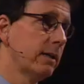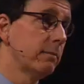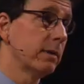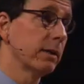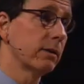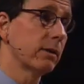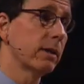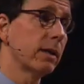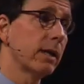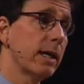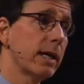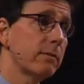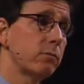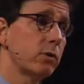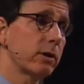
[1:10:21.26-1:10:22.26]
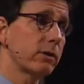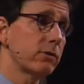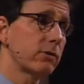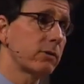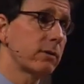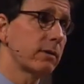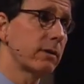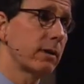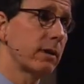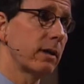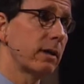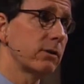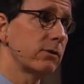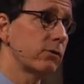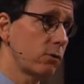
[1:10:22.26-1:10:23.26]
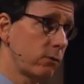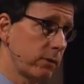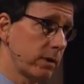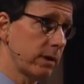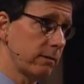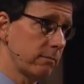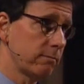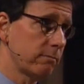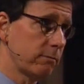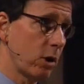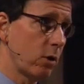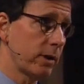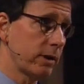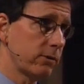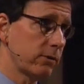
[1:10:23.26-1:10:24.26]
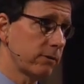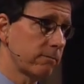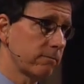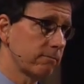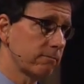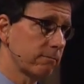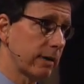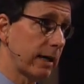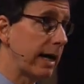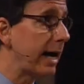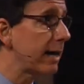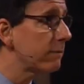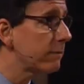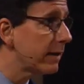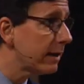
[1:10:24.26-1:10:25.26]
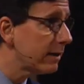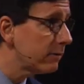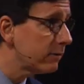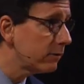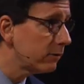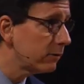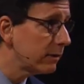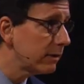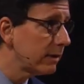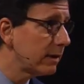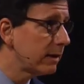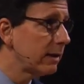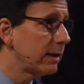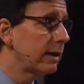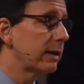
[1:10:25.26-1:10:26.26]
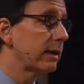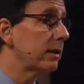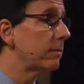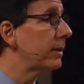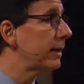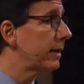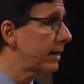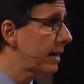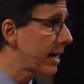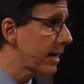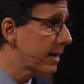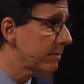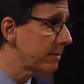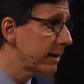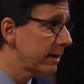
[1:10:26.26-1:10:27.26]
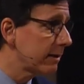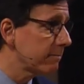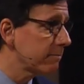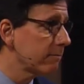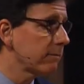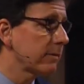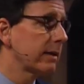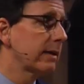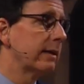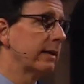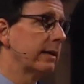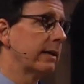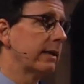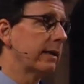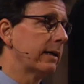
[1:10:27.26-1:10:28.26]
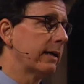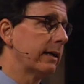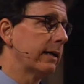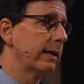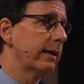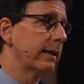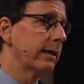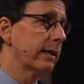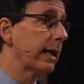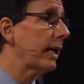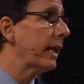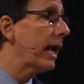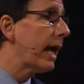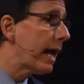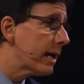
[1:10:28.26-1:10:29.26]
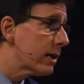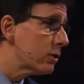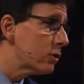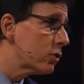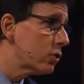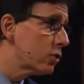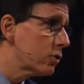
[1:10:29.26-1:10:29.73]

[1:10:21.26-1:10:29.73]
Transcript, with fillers: but there are a lot of books on Sufi poets, Hafez, Ibn Arabi, uh, Hallaj.